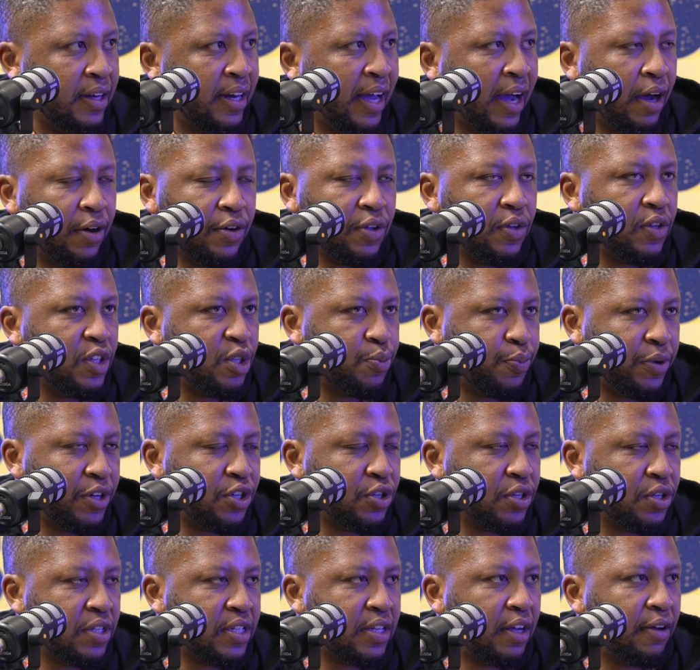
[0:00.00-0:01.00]
And how do you spread
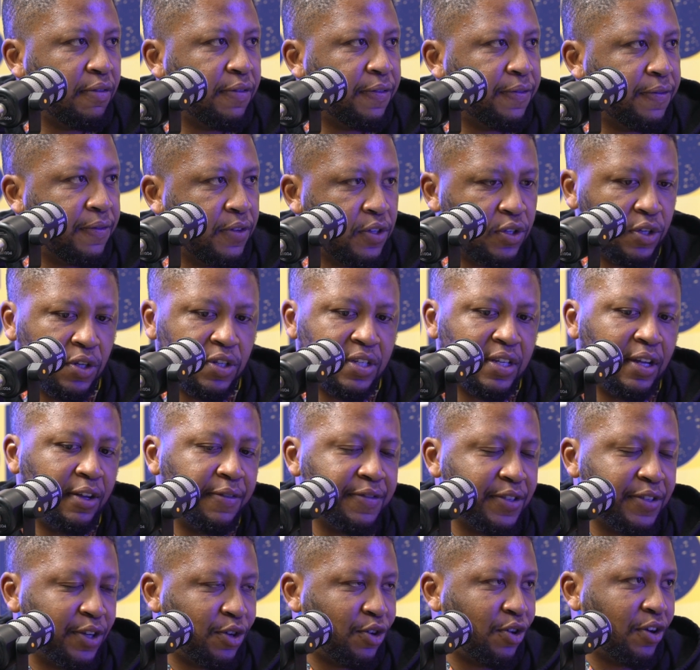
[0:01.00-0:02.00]

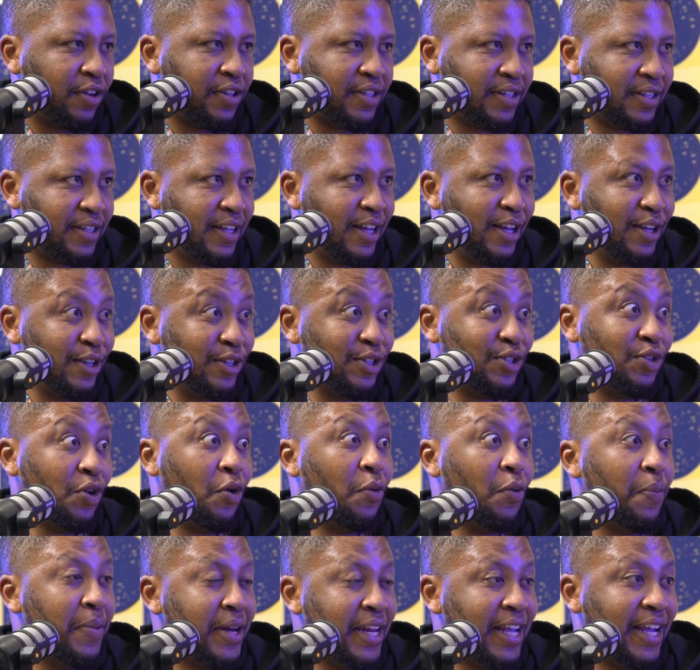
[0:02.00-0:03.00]
yourselves across
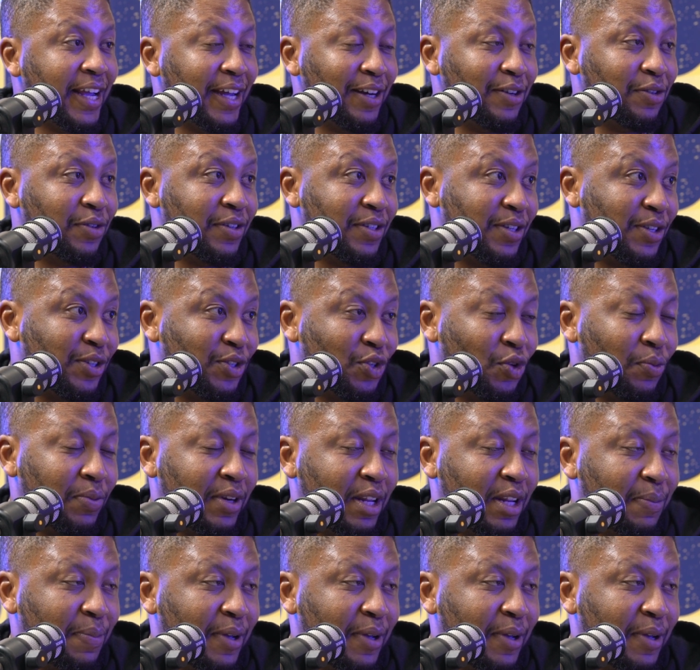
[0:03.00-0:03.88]
so many countries and so many